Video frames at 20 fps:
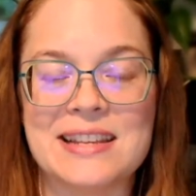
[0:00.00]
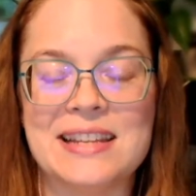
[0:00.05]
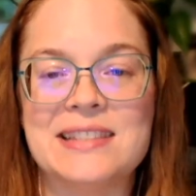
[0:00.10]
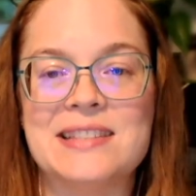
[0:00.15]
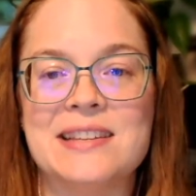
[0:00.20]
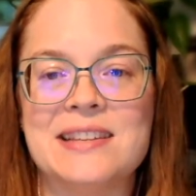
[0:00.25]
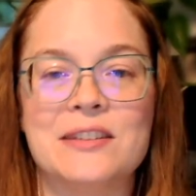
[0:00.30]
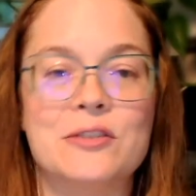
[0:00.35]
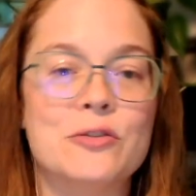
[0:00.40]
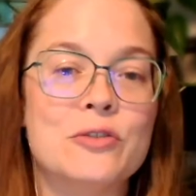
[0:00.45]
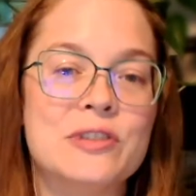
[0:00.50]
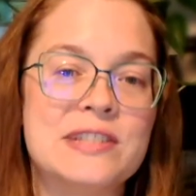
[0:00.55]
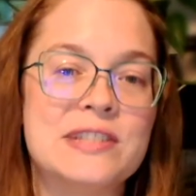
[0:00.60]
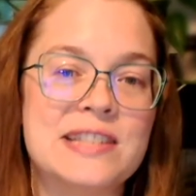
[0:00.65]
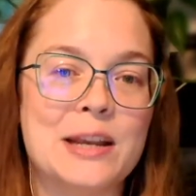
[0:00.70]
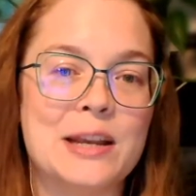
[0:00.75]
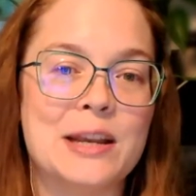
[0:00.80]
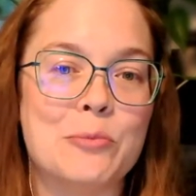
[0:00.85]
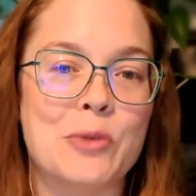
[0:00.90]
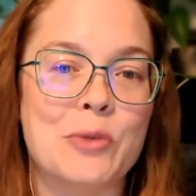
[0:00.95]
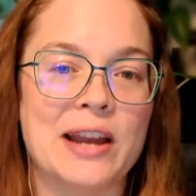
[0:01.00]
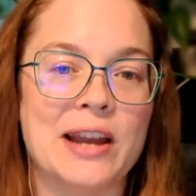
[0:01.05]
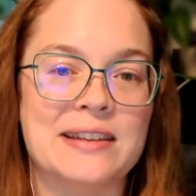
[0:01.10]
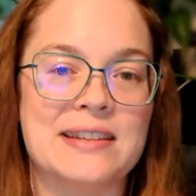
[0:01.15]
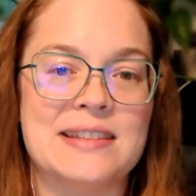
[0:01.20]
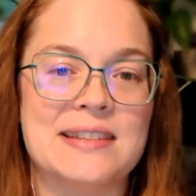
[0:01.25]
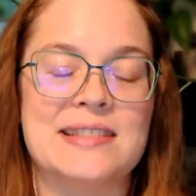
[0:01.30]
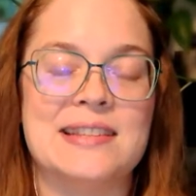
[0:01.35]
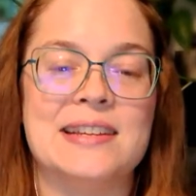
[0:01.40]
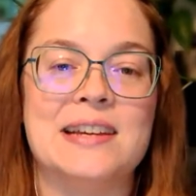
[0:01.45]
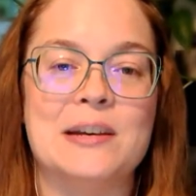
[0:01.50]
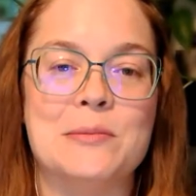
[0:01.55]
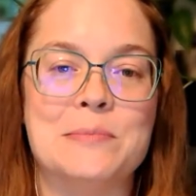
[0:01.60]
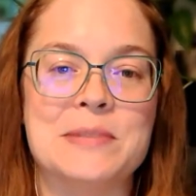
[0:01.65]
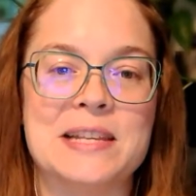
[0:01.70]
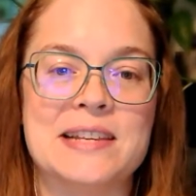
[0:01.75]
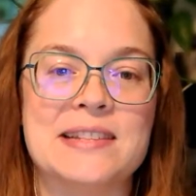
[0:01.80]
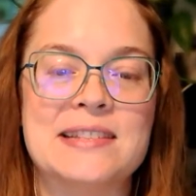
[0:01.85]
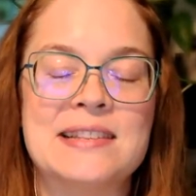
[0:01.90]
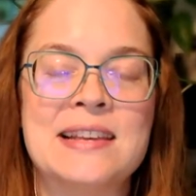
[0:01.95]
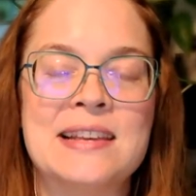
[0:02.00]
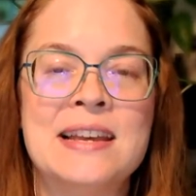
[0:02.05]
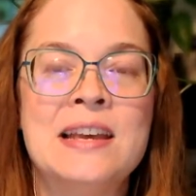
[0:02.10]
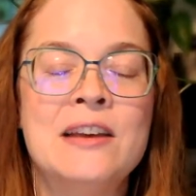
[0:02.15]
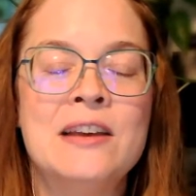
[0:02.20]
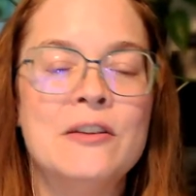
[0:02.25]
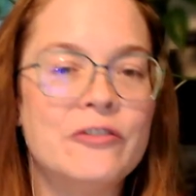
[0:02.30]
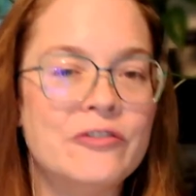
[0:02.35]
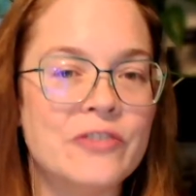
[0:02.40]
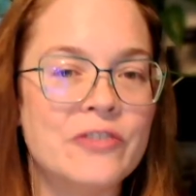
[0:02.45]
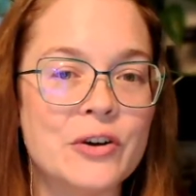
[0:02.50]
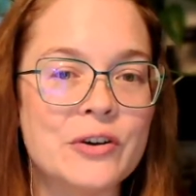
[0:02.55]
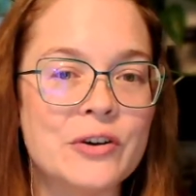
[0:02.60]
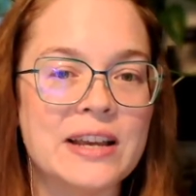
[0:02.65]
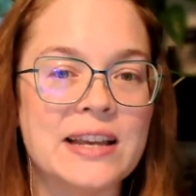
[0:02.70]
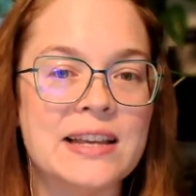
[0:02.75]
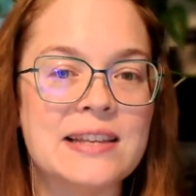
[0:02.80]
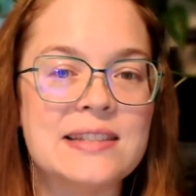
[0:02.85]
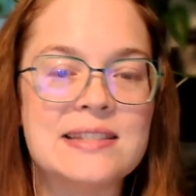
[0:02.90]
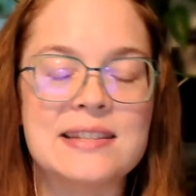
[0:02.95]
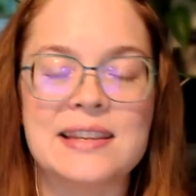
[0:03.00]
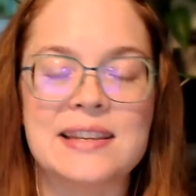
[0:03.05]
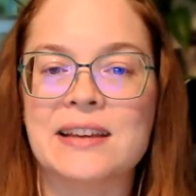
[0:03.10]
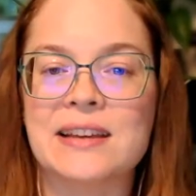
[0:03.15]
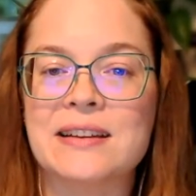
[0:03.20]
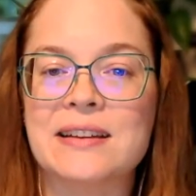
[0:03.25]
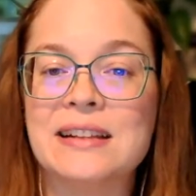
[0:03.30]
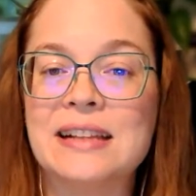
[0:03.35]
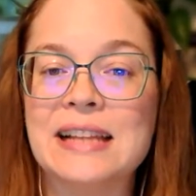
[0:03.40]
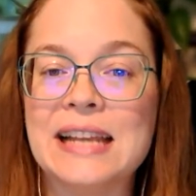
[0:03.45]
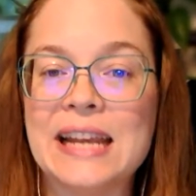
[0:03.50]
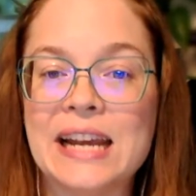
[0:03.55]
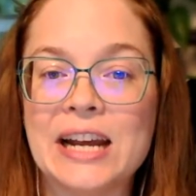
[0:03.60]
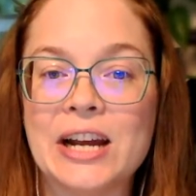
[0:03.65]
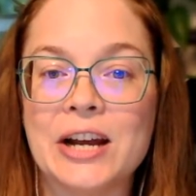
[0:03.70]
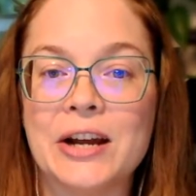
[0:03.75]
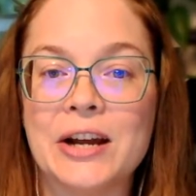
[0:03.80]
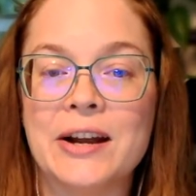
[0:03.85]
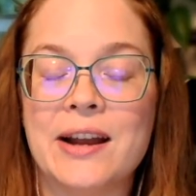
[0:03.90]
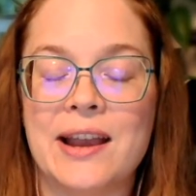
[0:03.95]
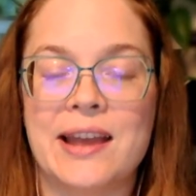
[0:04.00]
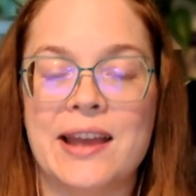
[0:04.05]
It's a goal setting practice that helps us focus, get clear,